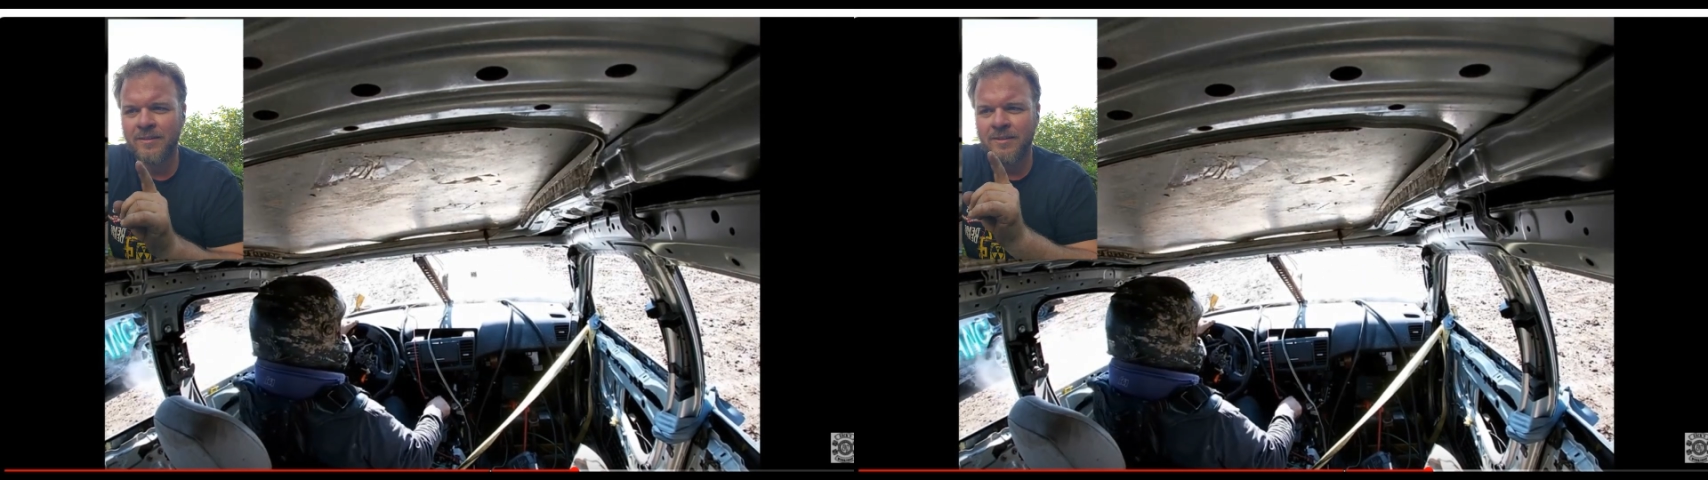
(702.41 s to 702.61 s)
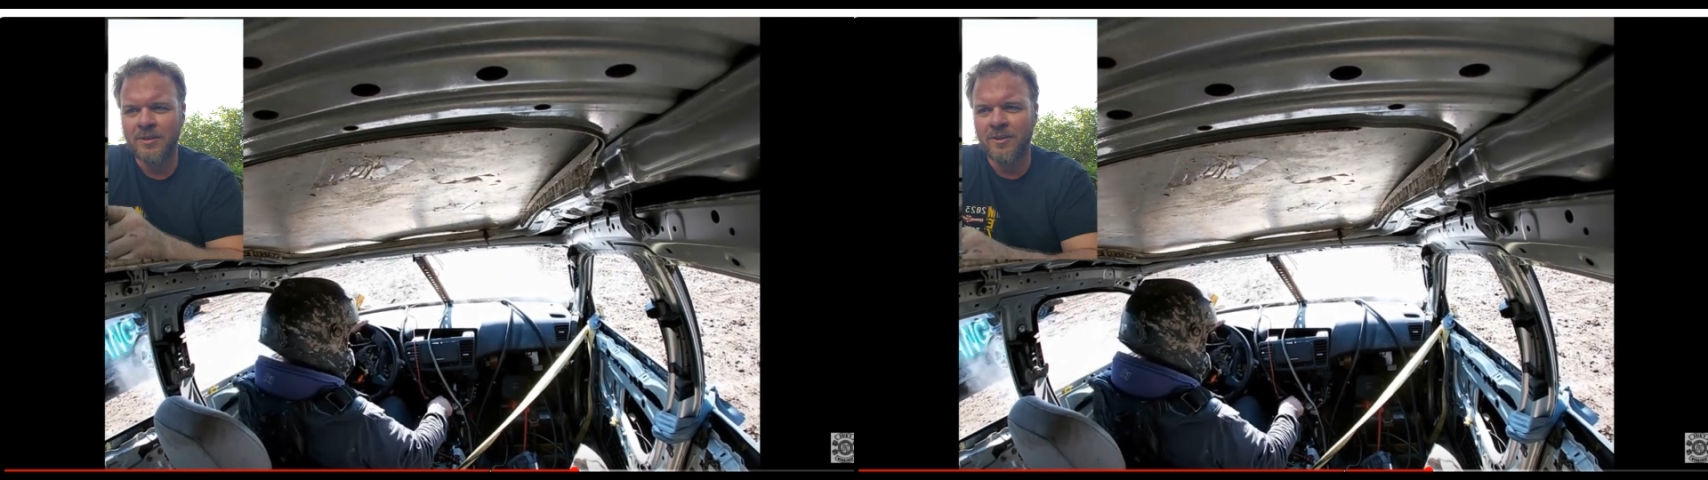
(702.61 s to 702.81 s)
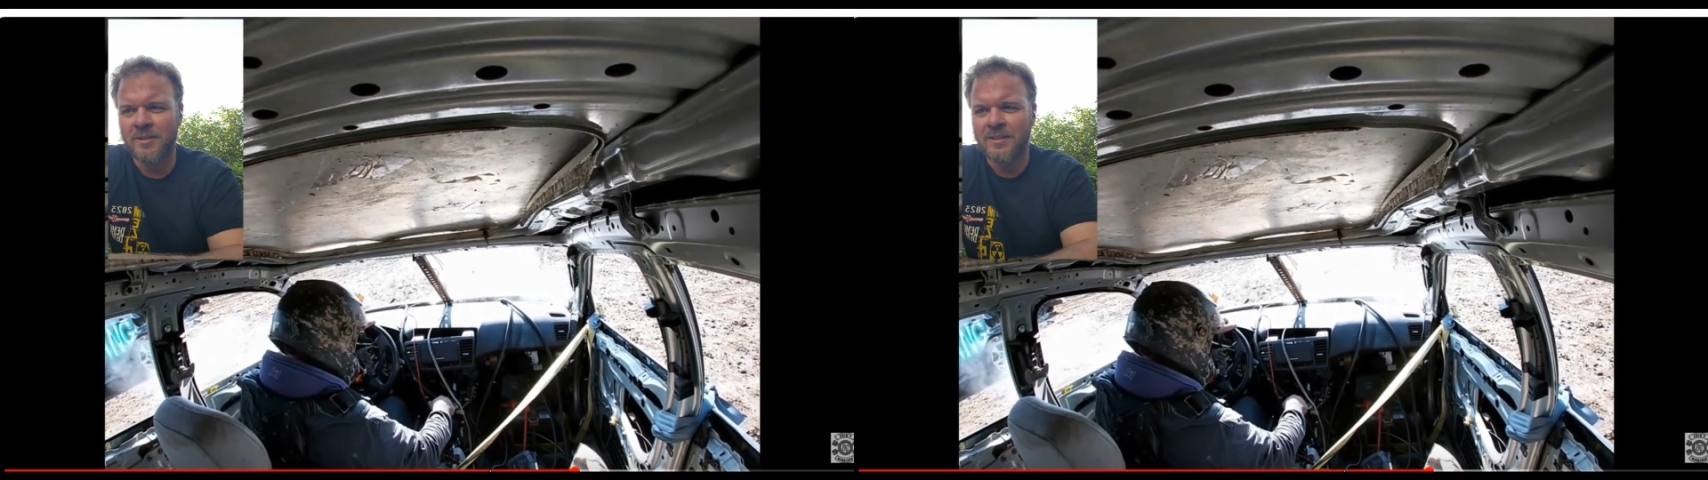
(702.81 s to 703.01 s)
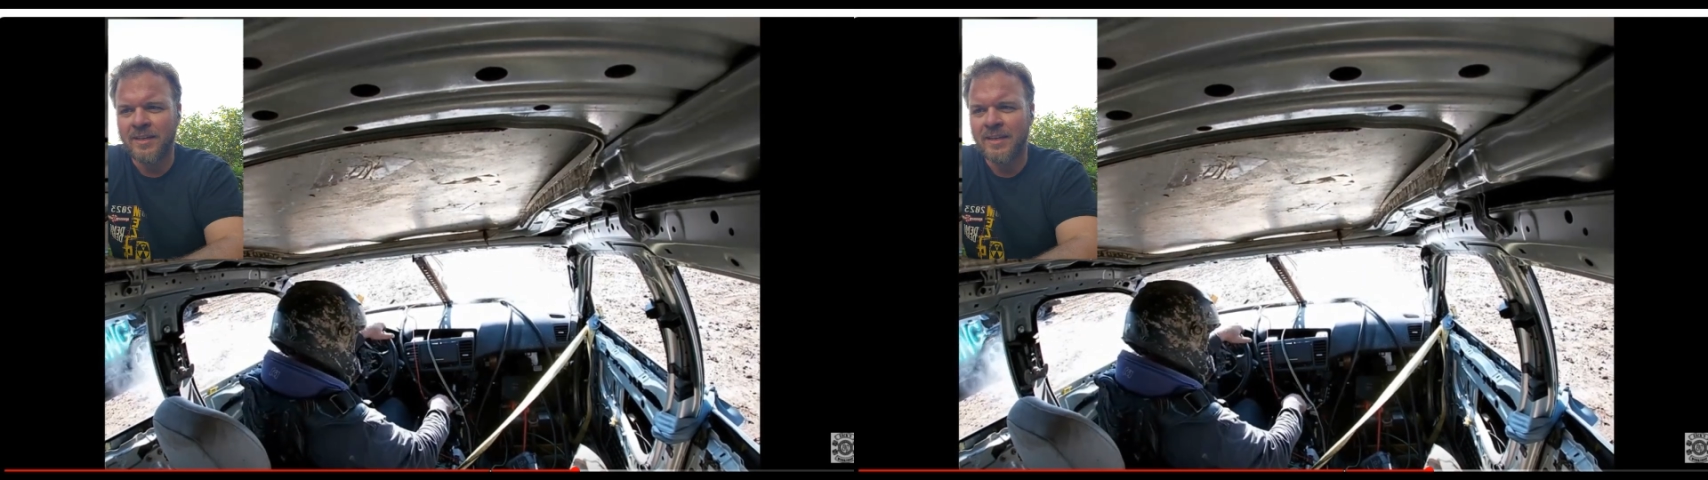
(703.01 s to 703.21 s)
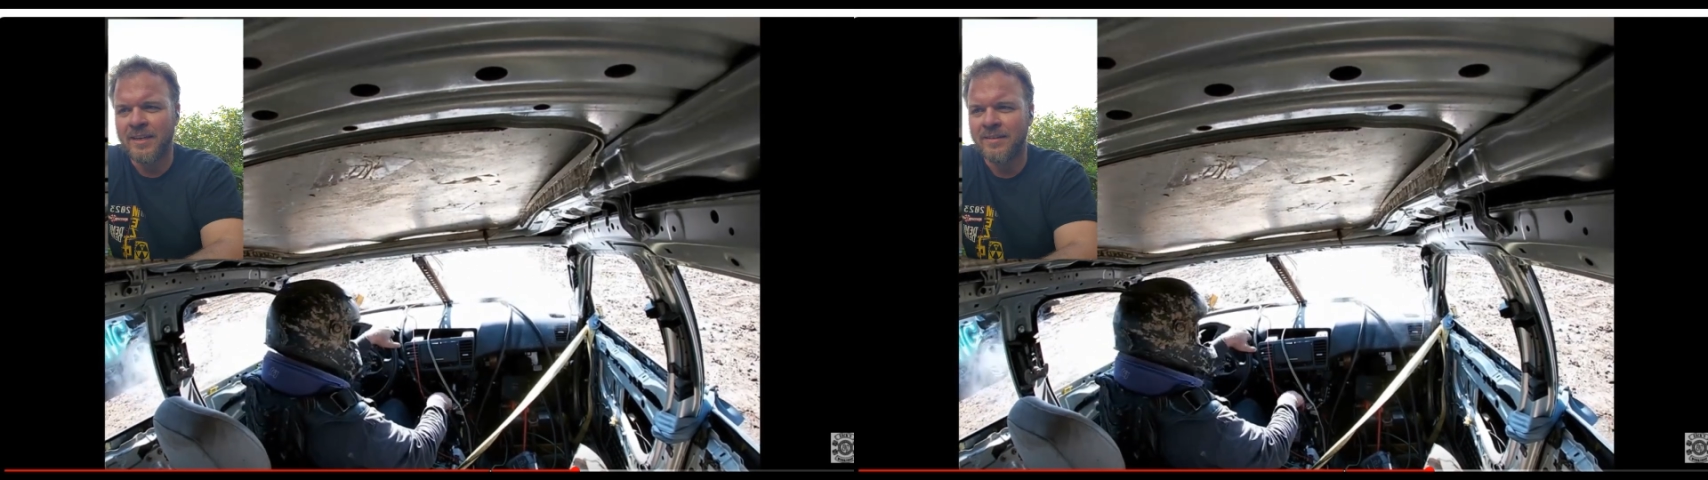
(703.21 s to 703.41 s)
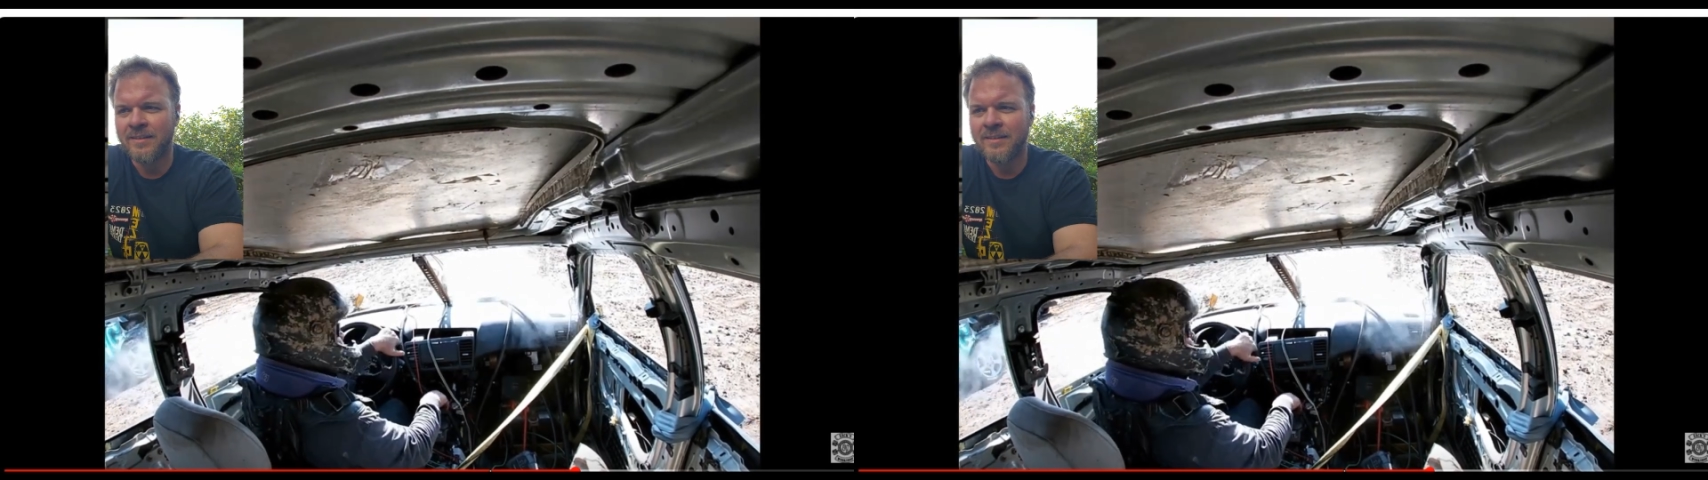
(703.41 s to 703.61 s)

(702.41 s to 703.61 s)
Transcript: as hard as I can.